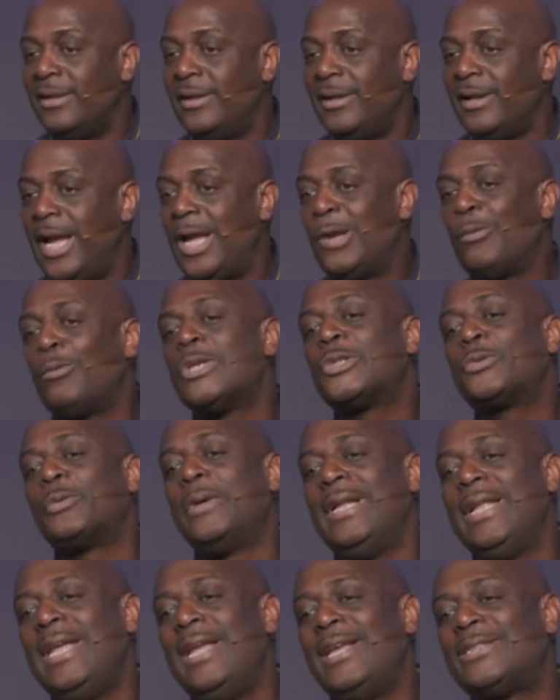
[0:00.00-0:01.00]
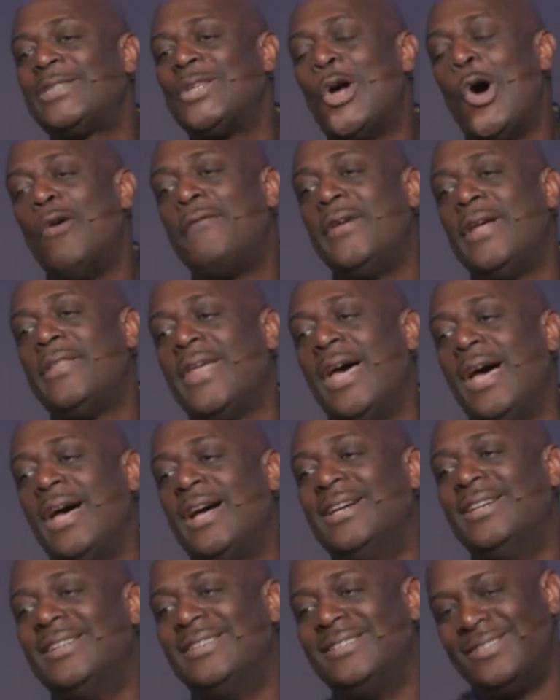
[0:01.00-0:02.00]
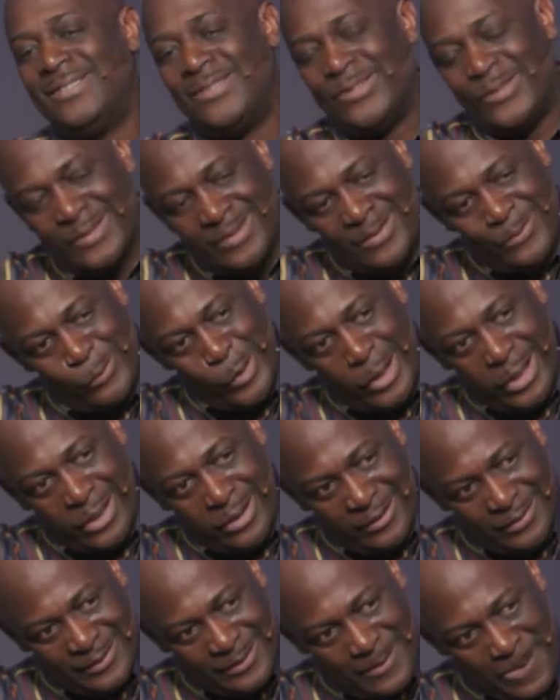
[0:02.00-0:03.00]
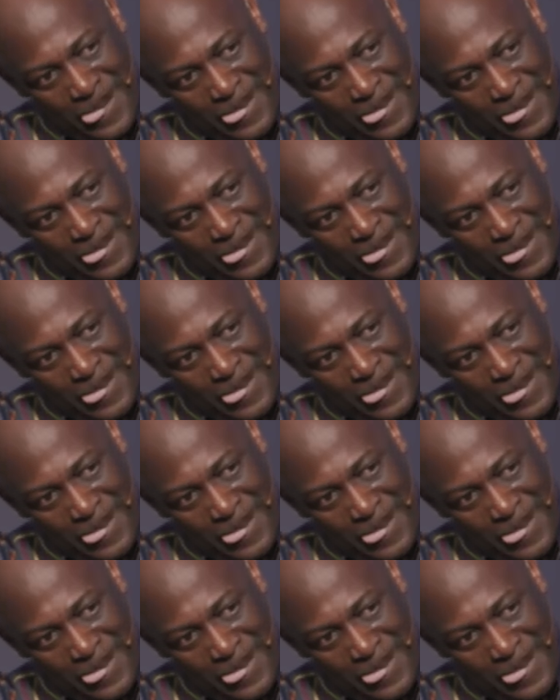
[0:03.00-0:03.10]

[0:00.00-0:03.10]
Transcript: It was released over the world.